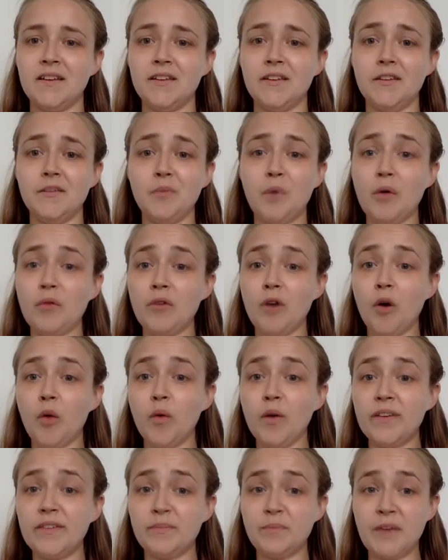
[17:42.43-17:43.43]
You won't
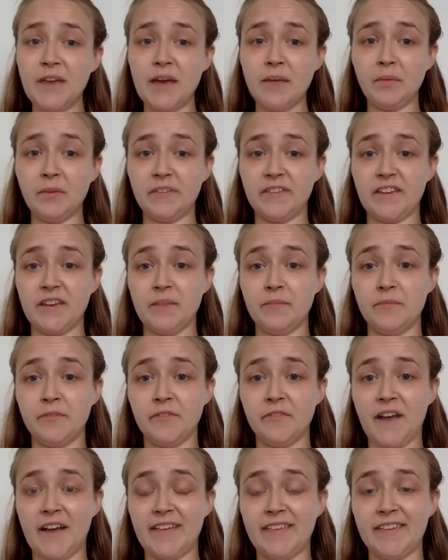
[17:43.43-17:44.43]
always be able to
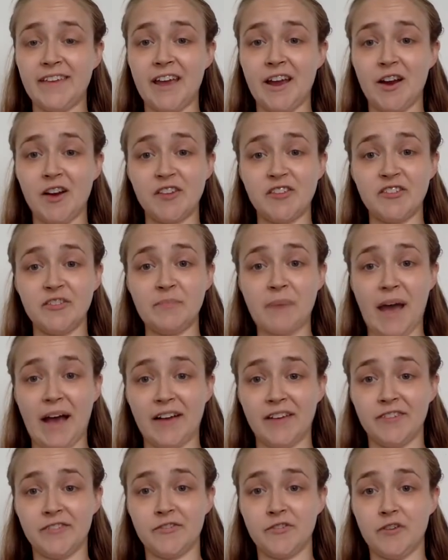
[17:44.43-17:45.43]
improvise character
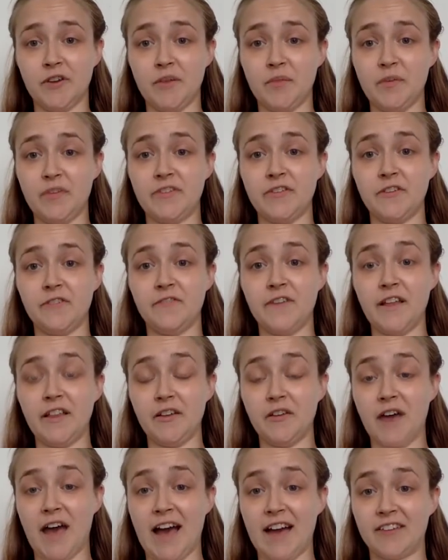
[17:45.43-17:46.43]
backstory with your
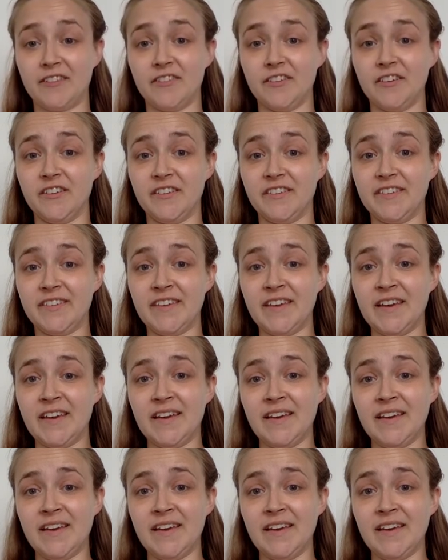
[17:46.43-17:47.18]
fellow actors.